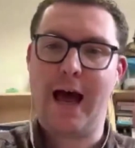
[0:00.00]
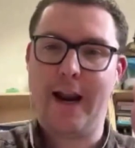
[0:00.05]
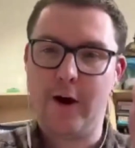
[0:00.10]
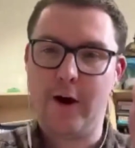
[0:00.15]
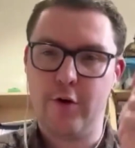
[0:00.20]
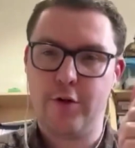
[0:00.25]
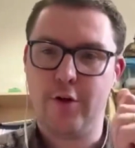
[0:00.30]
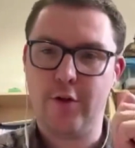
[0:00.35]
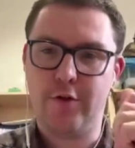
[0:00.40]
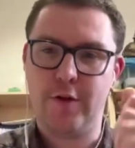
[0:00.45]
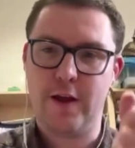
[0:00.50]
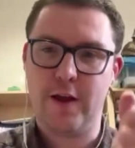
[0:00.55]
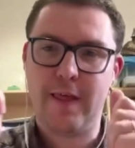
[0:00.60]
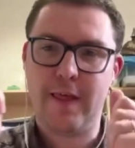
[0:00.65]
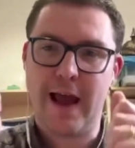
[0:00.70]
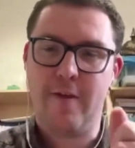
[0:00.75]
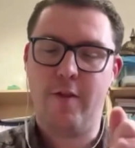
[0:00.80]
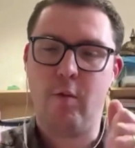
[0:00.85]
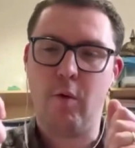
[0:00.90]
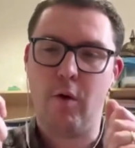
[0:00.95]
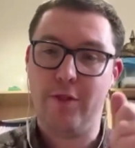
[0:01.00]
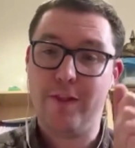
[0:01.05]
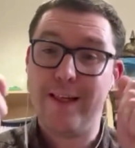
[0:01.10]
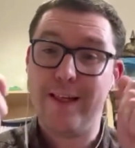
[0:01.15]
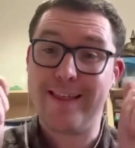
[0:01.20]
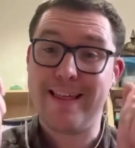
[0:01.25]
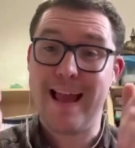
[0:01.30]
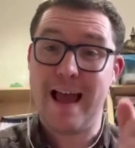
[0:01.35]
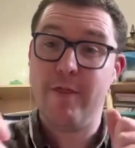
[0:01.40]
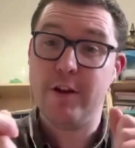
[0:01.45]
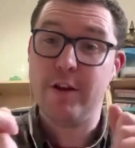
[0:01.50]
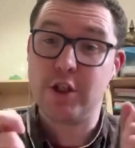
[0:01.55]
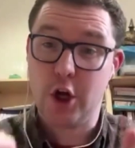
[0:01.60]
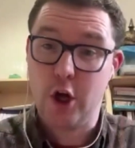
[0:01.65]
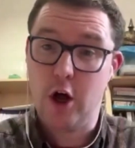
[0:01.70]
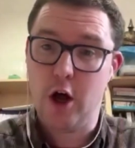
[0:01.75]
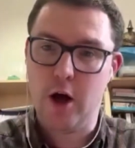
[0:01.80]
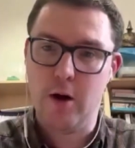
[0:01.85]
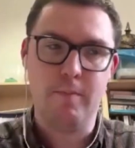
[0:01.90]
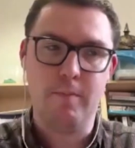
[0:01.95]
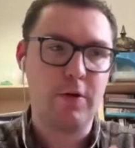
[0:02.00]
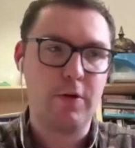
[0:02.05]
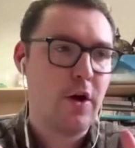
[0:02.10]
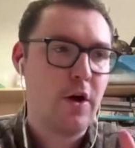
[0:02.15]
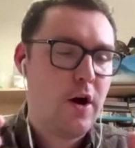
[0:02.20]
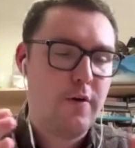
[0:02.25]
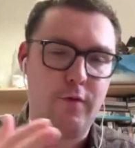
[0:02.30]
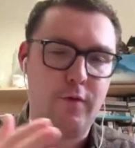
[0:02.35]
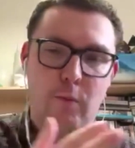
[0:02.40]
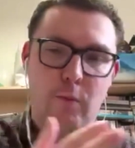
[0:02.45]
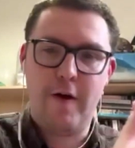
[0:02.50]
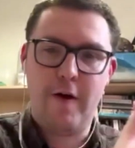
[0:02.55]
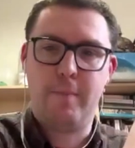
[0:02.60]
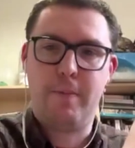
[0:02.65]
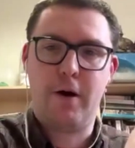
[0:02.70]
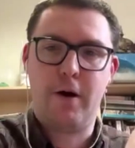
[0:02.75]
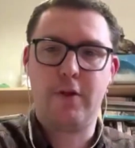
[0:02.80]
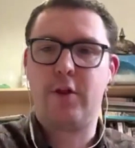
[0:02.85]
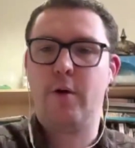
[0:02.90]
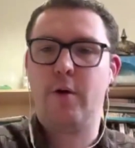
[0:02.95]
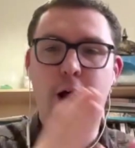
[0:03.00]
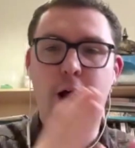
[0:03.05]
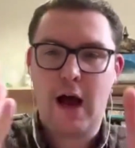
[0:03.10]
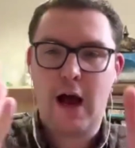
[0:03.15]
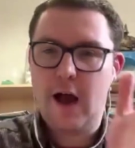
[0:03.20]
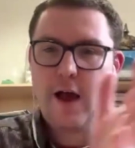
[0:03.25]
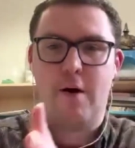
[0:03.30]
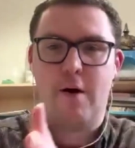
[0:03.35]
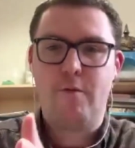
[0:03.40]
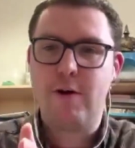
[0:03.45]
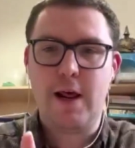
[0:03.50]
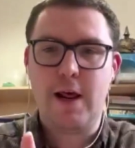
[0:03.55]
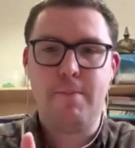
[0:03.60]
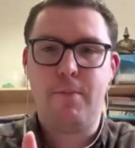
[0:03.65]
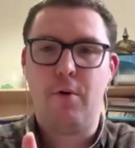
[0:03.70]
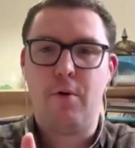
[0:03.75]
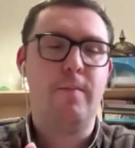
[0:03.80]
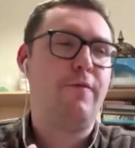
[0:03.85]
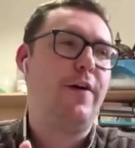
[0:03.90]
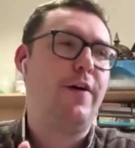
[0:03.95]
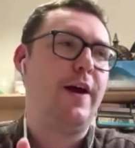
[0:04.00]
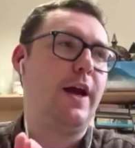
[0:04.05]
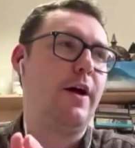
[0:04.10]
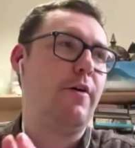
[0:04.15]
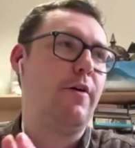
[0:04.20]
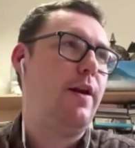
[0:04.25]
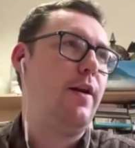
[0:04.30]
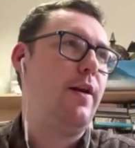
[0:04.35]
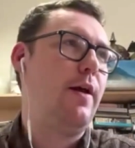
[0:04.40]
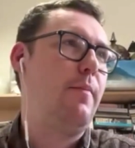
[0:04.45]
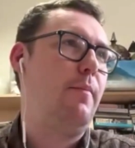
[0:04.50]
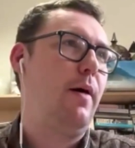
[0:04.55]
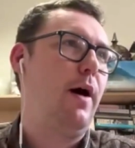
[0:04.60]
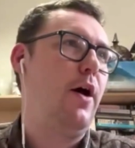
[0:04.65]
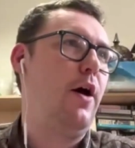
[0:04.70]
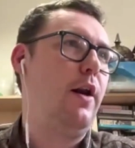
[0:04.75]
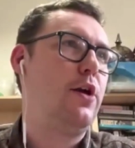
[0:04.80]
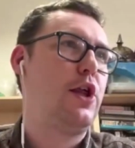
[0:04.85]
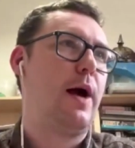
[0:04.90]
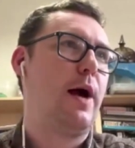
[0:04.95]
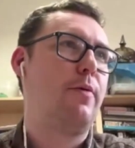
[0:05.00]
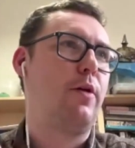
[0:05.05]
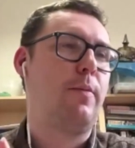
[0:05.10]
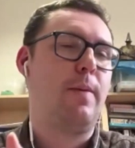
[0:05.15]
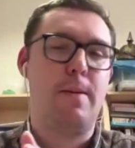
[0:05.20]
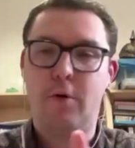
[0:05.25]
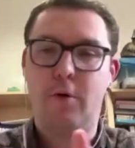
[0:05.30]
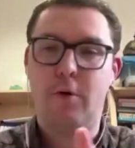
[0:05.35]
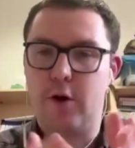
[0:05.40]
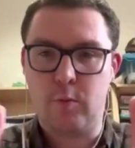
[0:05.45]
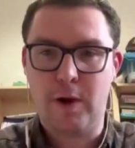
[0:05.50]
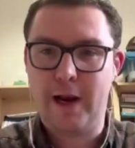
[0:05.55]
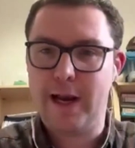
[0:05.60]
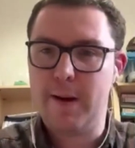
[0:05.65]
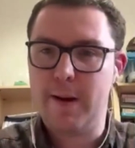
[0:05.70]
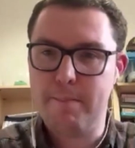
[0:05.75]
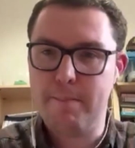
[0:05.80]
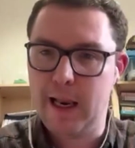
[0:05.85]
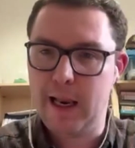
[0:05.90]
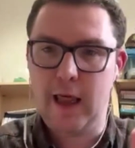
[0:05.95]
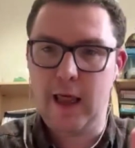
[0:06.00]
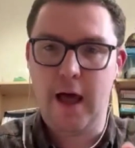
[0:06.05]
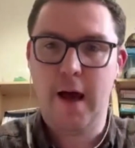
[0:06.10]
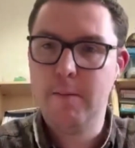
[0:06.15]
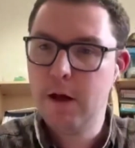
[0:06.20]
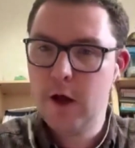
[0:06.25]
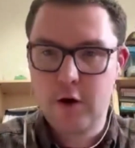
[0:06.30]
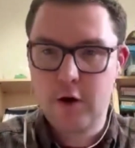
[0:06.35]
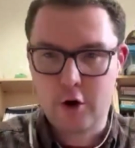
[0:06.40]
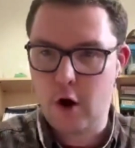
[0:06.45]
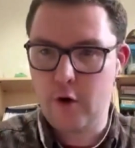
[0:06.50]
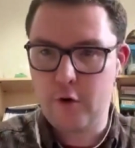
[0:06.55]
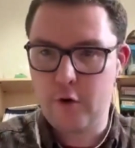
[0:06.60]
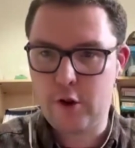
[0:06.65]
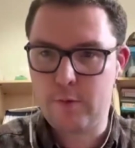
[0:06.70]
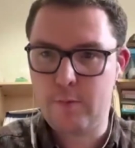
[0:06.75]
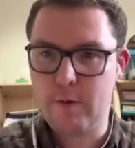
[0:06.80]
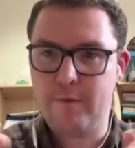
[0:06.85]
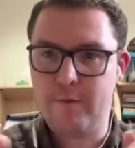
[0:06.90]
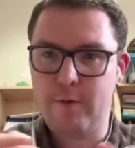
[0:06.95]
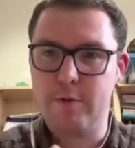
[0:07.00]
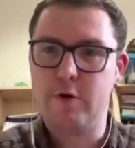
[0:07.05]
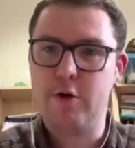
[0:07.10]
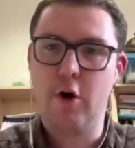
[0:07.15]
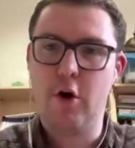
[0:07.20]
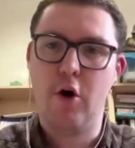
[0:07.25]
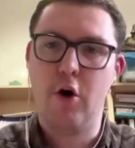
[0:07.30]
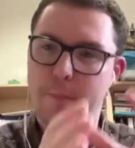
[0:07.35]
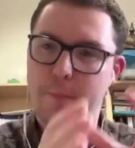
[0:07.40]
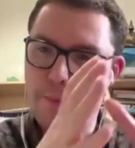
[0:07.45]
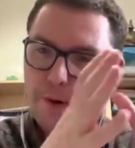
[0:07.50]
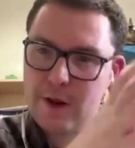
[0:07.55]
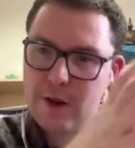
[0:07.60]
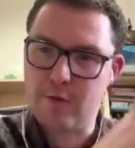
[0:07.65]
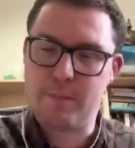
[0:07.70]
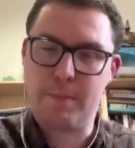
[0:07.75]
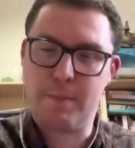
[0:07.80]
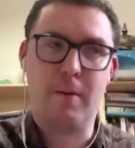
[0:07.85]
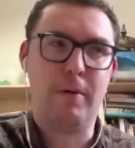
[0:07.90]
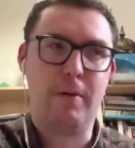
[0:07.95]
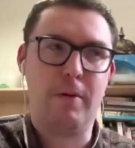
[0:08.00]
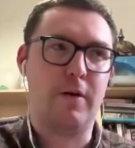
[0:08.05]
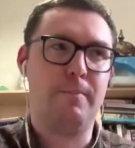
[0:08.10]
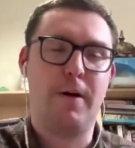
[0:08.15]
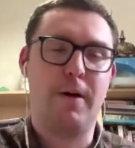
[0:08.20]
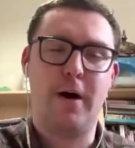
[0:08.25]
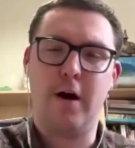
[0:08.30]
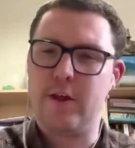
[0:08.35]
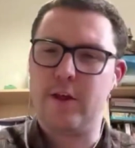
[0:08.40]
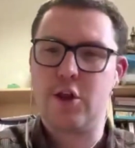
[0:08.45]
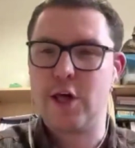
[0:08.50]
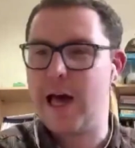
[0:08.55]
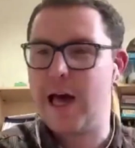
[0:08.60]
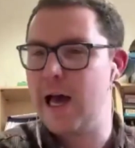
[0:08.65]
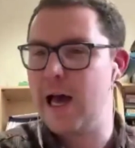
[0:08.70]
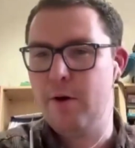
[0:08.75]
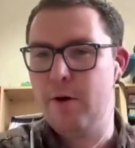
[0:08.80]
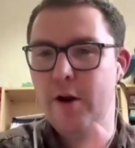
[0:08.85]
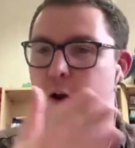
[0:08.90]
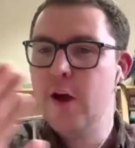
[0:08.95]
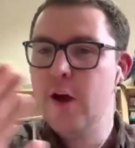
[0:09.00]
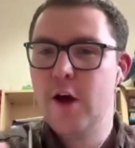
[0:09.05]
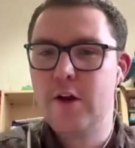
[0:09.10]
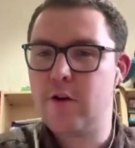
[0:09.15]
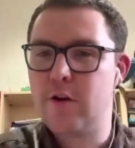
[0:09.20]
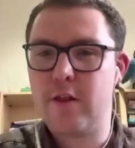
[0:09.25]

And I also think they're the ones that set the terms for where the party. So a really important figure in my early chapters of my book is William Miller, congressman from New York, but he's Republican Party chairman.